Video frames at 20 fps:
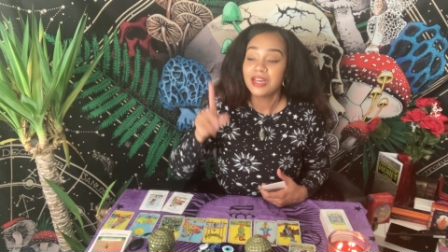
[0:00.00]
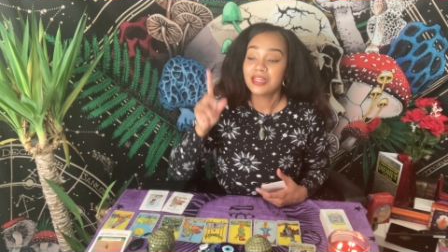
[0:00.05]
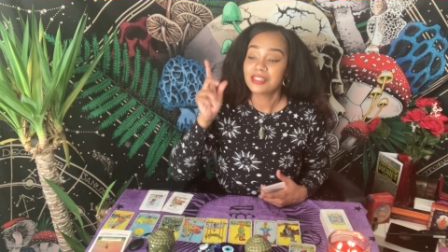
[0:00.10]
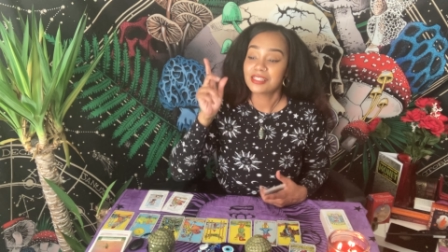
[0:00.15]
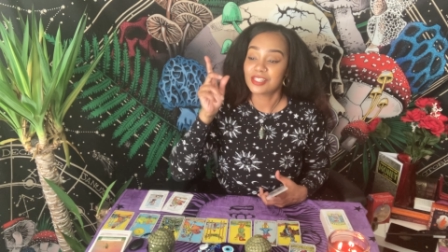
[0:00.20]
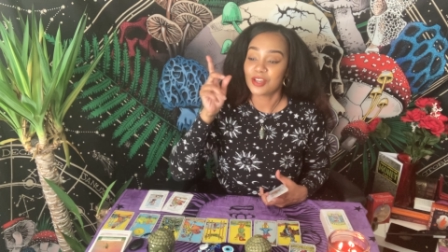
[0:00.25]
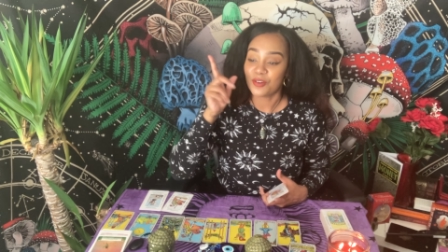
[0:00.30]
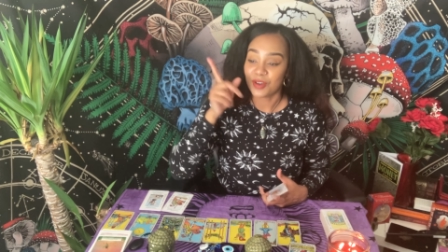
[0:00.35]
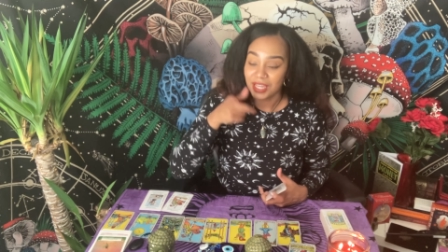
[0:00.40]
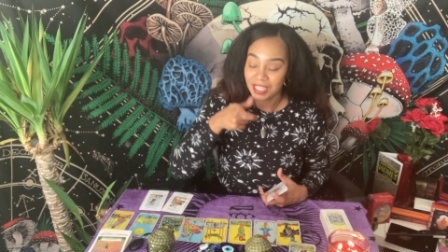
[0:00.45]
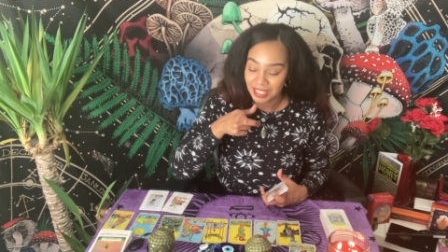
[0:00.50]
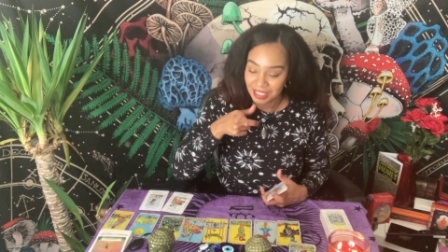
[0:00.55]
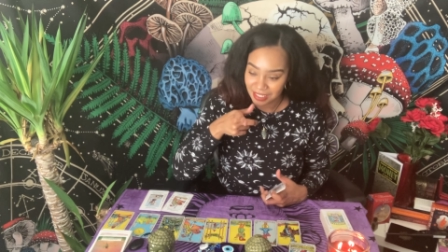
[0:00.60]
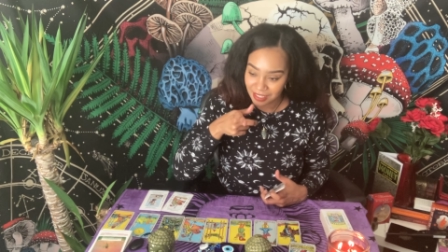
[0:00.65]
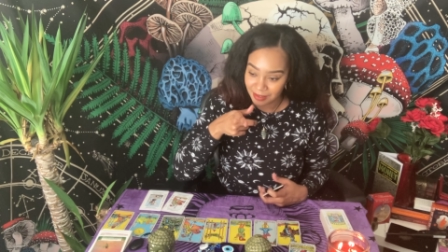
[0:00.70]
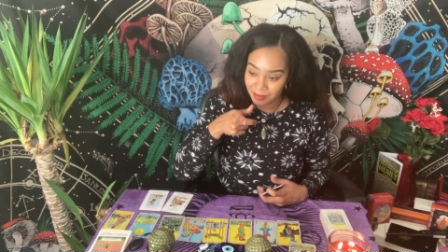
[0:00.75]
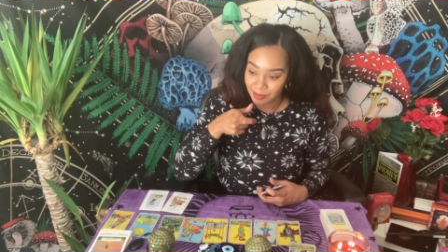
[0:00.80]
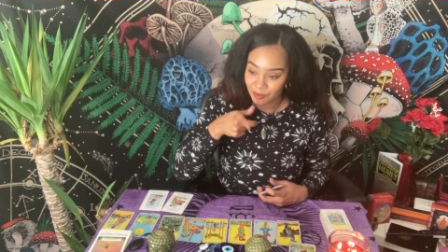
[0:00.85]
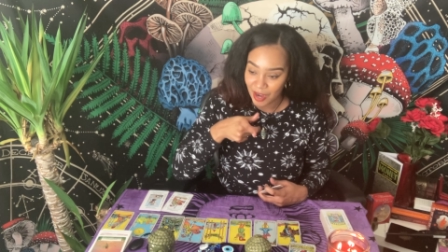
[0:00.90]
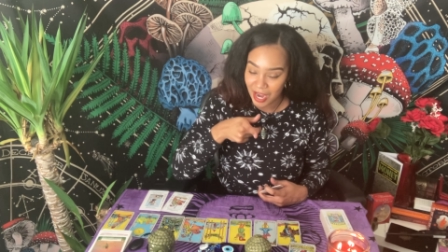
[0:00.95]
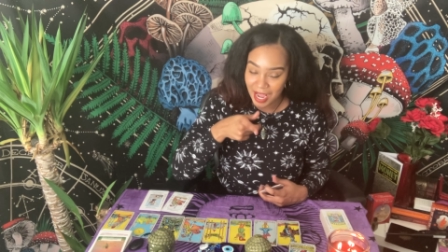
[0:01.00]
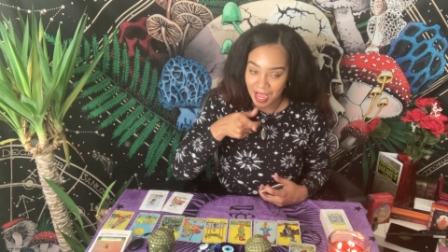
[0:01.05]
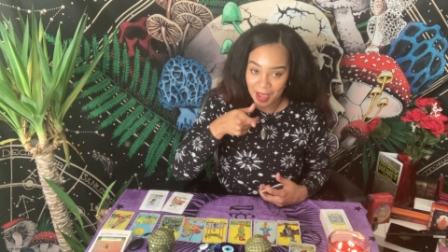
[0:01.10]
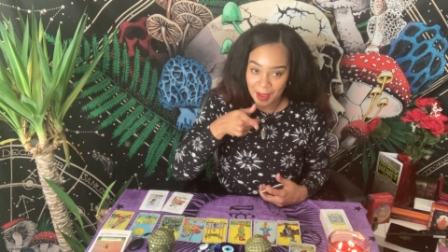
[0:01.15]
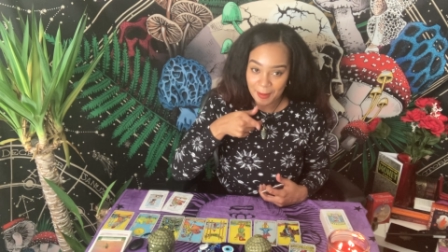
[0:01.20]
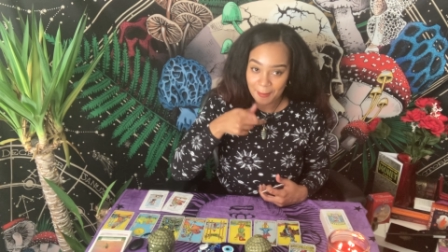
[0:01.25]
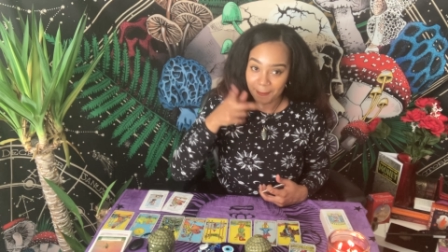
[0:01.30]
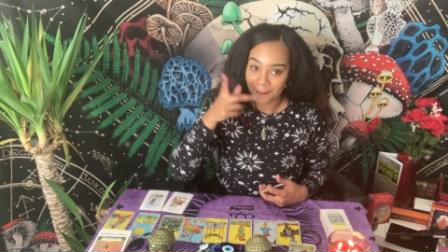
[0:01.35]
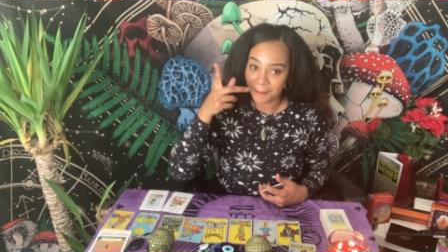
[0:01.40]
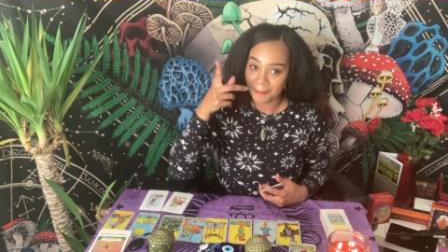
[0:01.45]
So, hit the
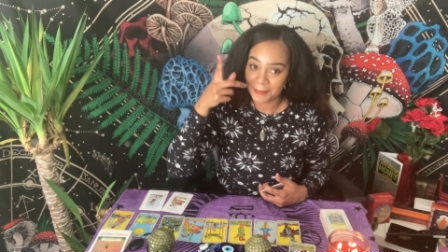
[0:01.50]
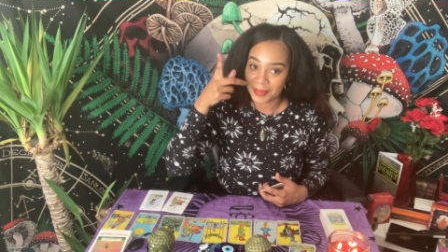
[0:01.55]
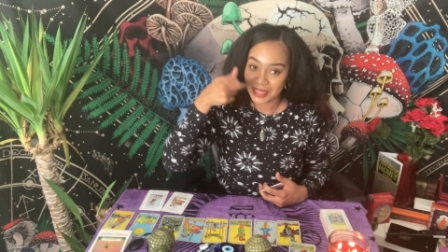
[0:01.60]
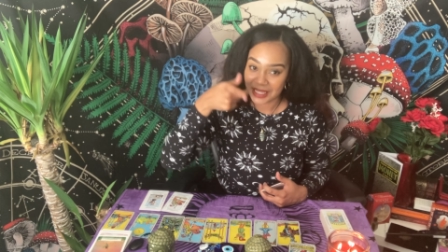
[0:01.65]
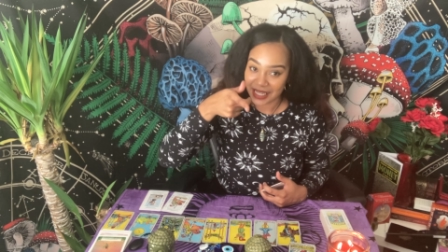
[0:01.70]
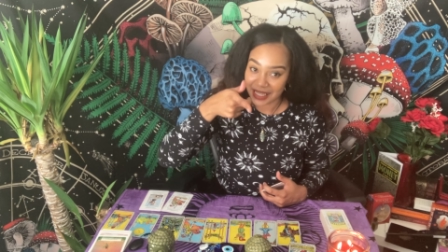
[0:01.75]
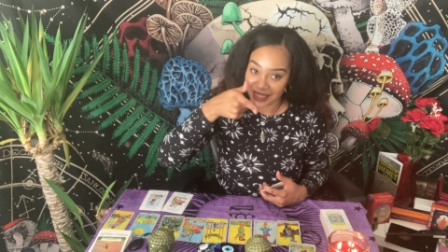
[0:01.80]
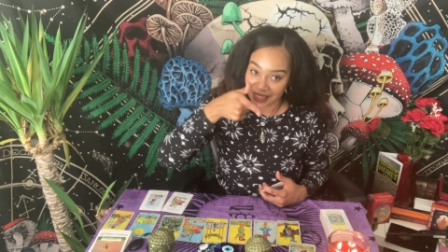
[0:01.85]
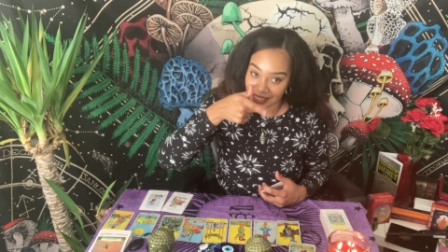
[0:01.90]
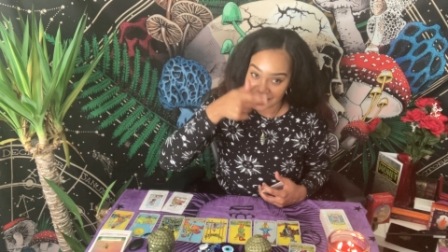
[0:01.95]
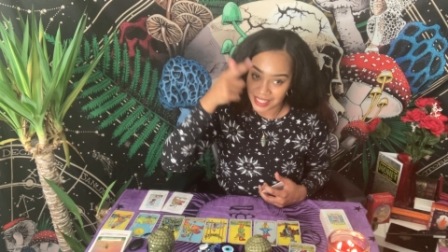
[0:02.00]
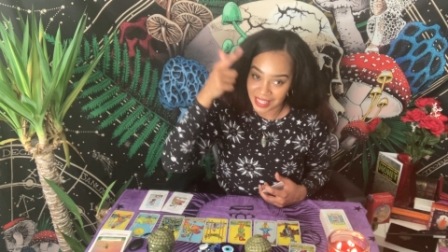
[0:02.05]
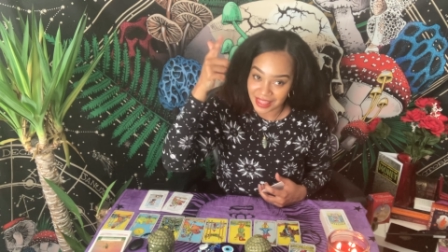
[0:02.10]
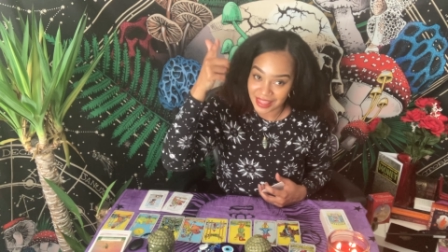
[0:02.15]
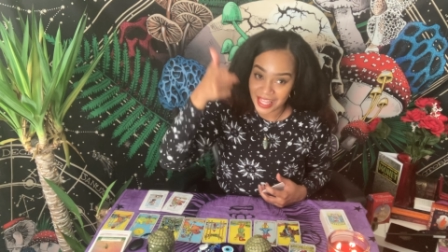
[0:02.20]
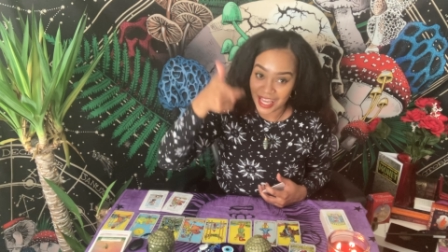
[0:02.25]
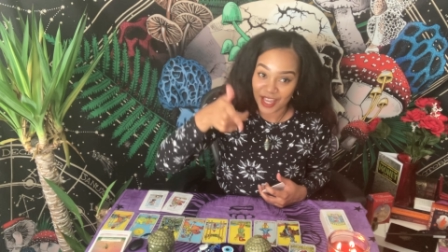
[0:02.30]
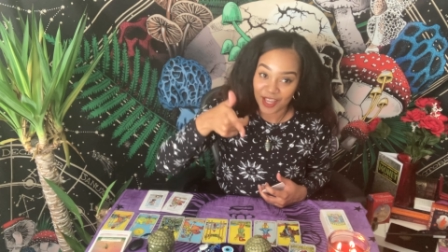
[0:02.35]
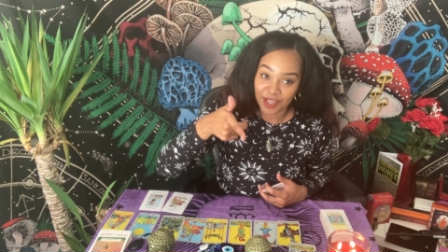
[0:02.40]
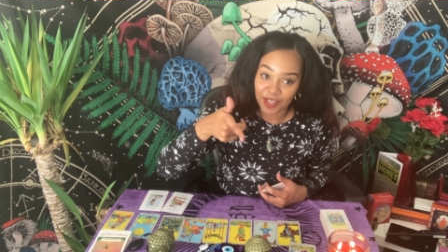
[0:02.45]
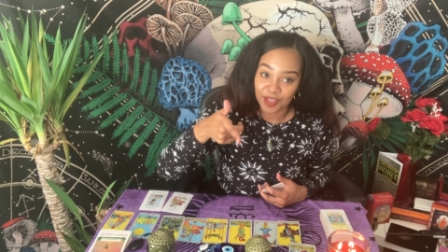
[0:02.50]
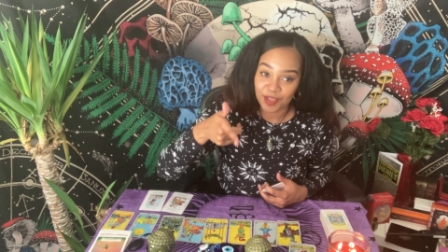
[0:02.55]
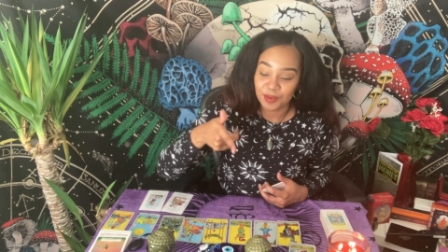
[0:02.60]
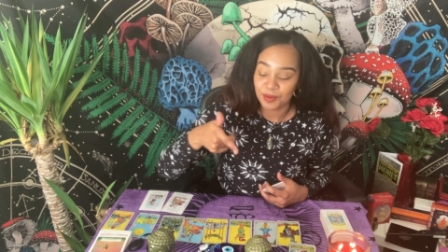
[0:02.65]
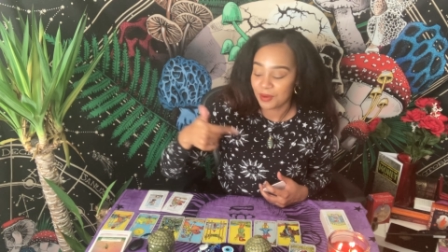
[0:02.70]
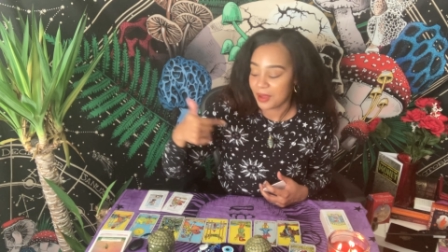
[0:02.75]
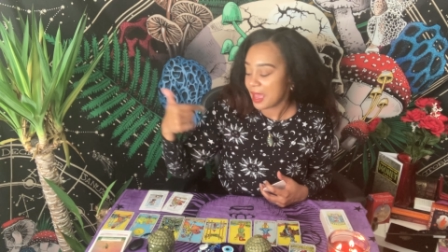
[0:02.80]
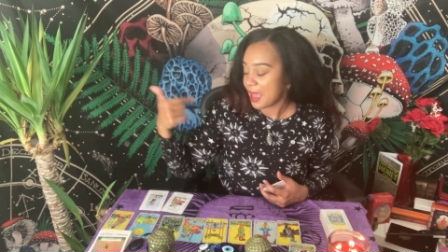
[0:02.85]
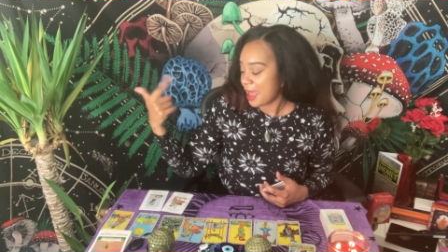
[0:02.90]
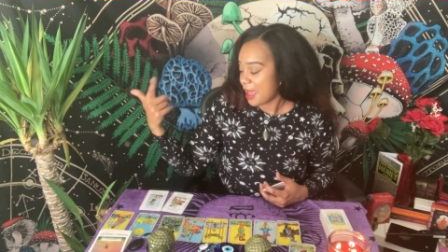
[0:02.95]
subscribe, please, and thank you.